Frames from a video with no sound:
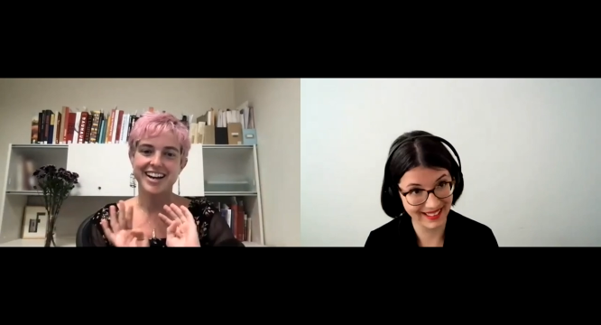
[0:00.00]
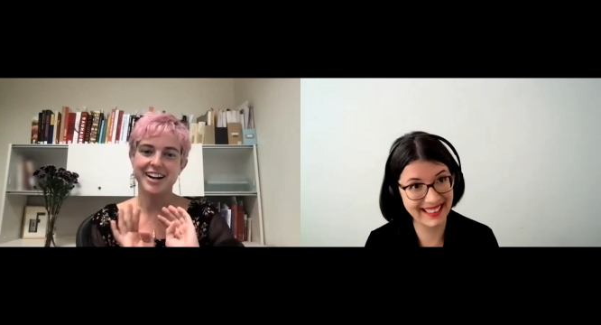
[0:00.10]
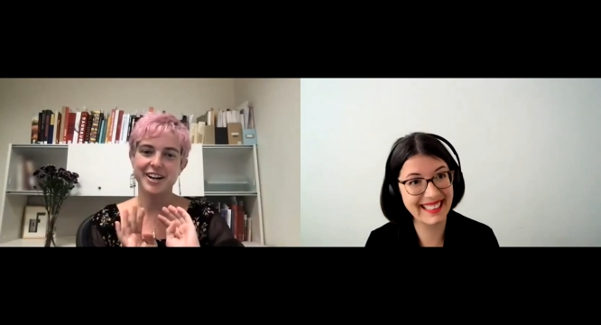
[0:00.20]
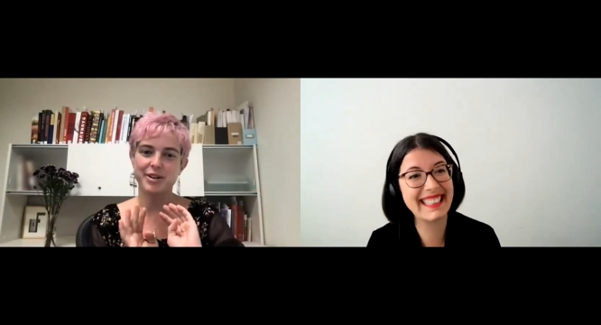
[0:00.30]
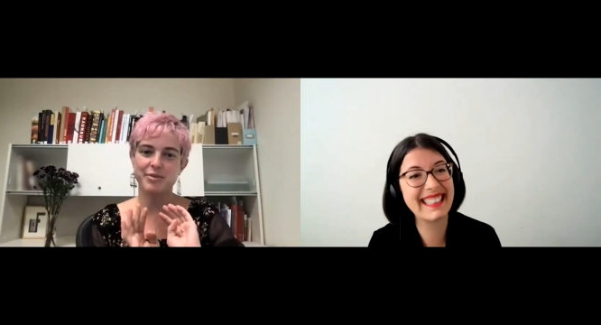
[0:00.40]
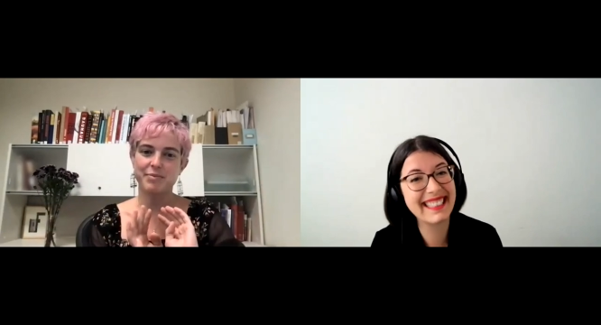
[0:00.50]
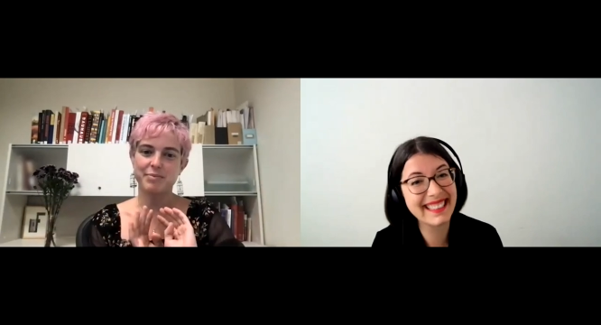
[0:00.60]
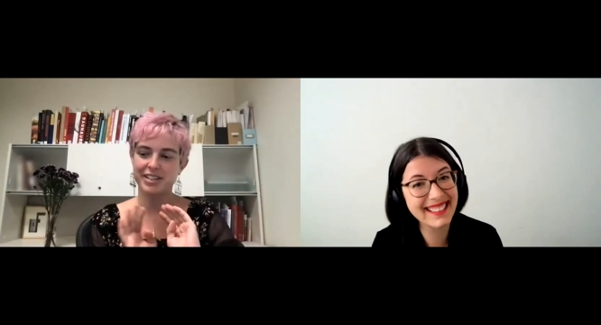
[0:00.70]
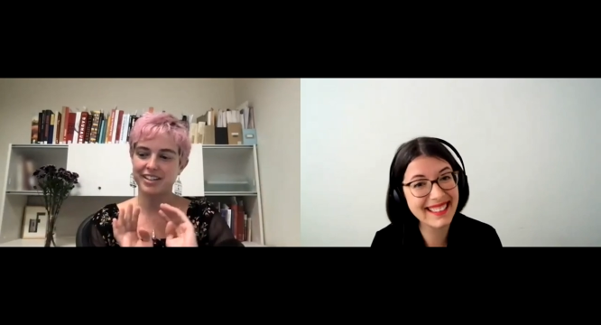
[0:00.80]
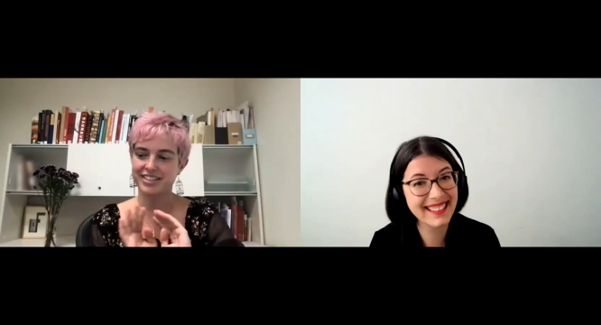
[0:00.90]
Speaker 1: Um,
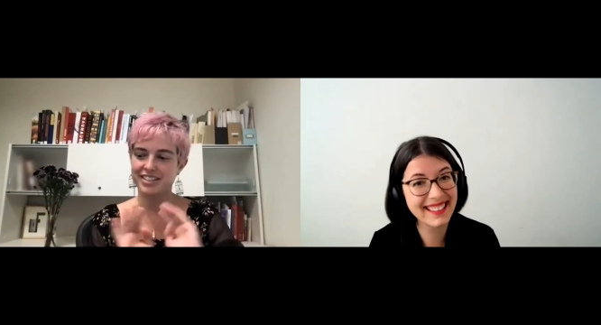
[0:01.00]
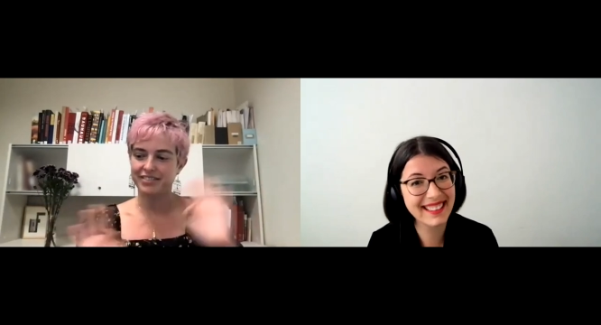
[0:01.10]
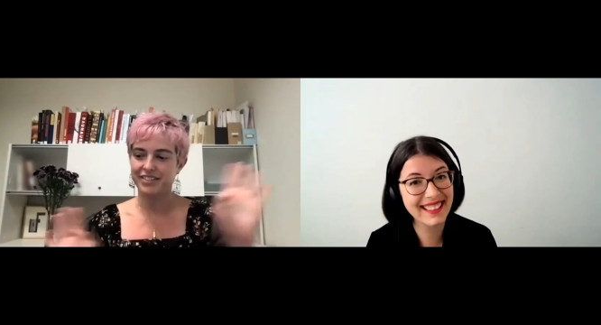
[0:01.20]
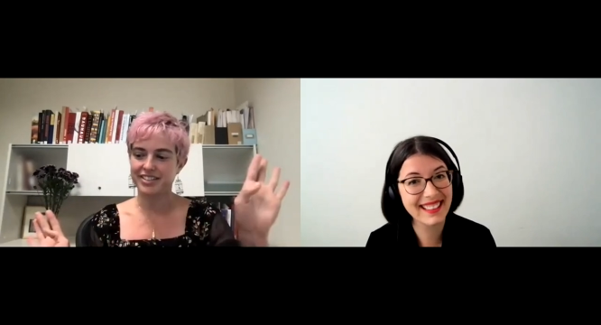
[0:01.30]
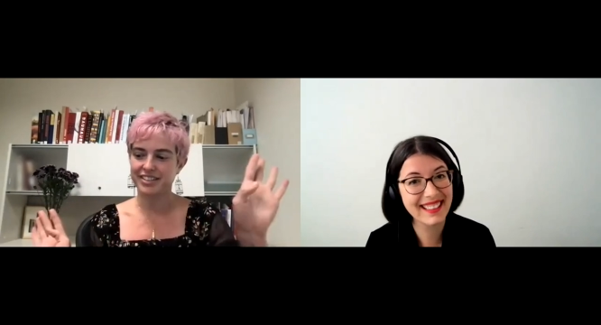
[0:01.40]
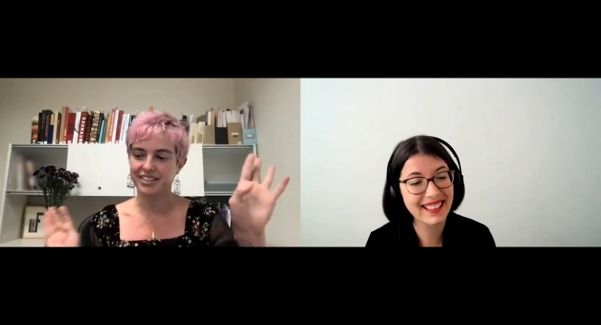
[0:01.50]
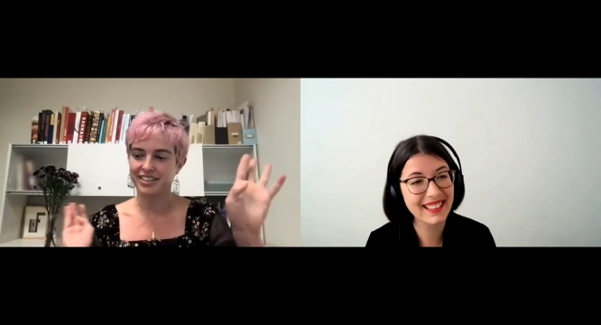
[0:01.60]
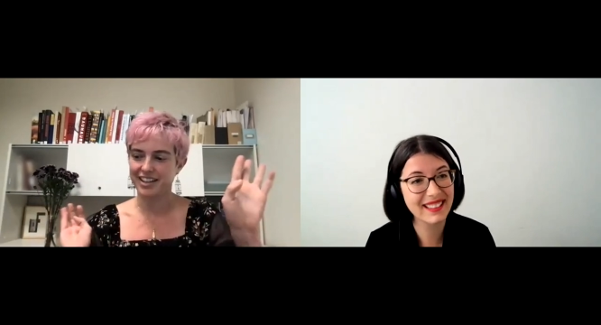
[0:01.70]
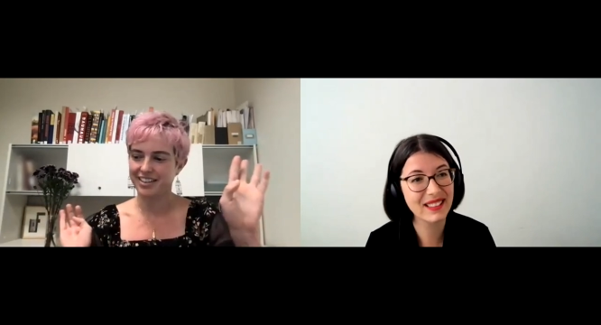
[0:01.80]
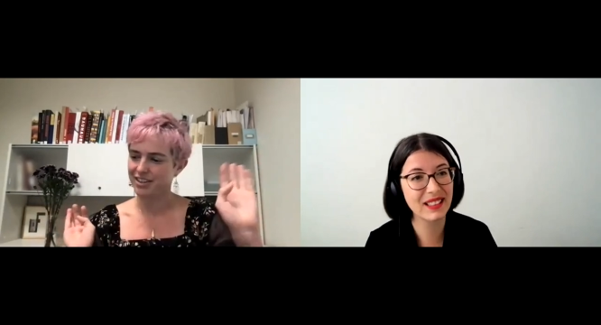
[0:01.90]
because
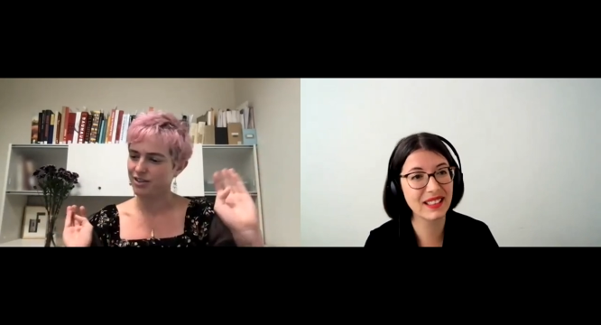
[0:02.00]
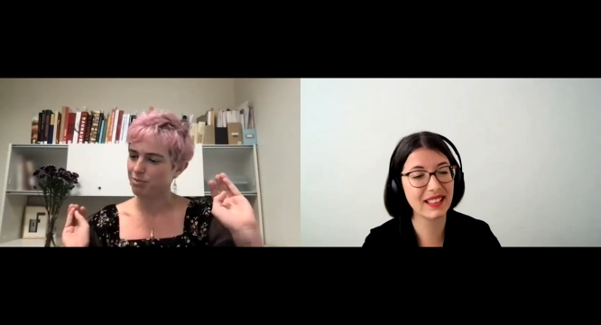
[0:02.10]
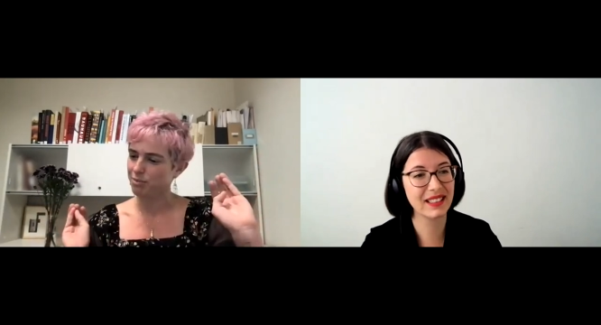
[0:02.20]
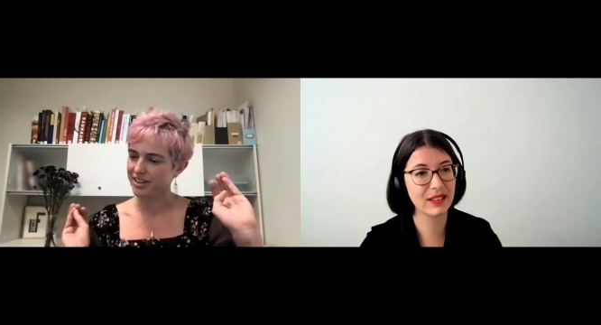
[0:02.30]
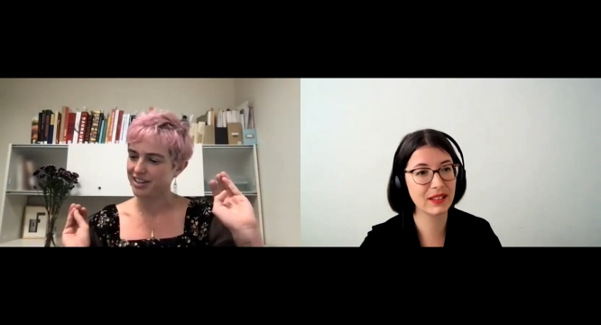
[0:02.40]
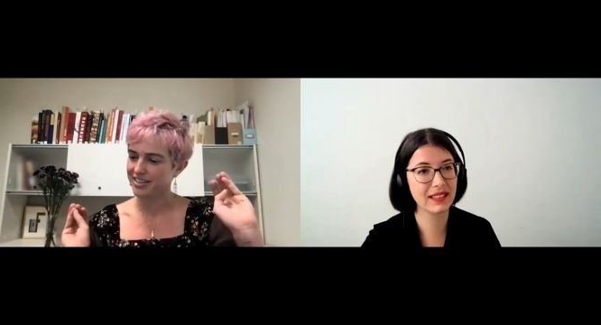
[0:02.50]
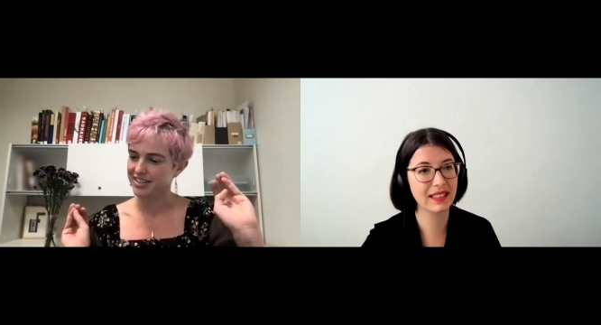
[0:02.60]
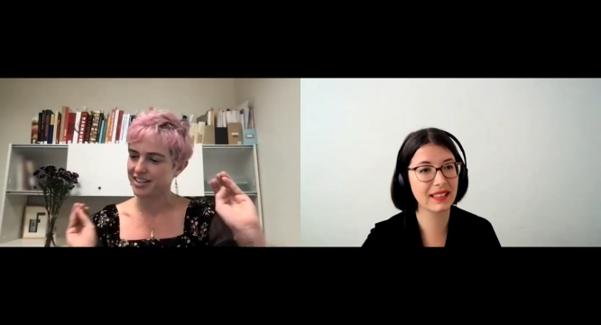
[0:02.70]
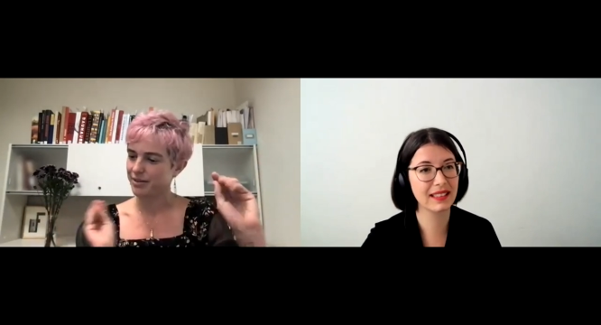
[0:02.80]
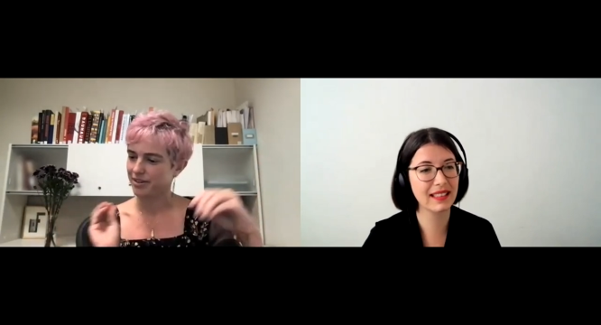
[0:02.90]
Devětsil, I think you put it as
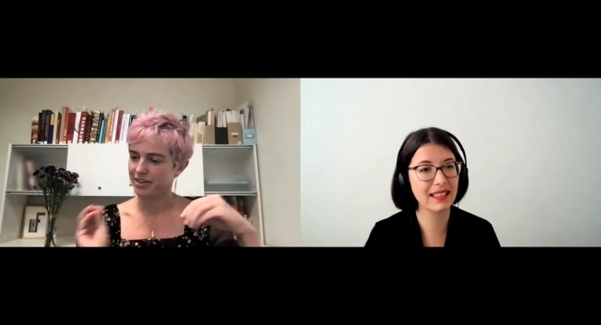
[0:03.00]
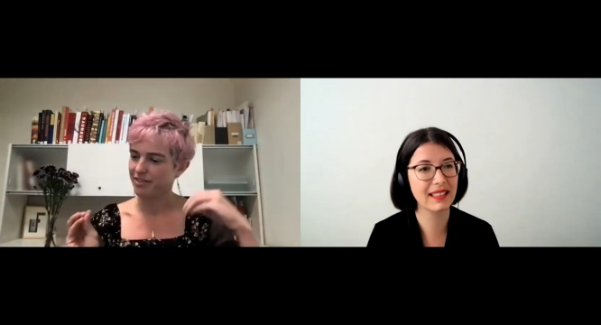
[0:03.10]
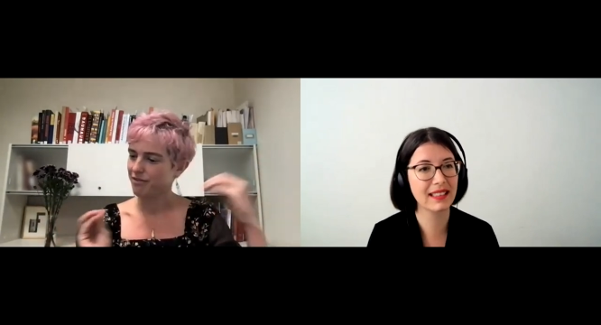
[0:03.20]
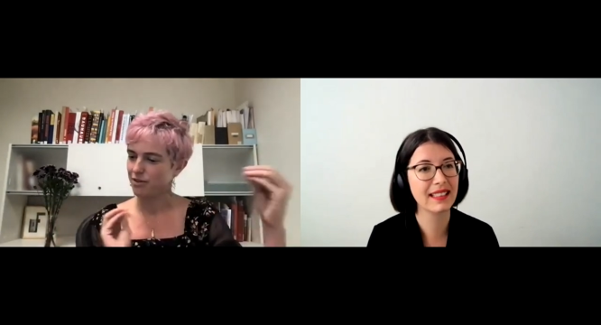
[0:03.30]
they were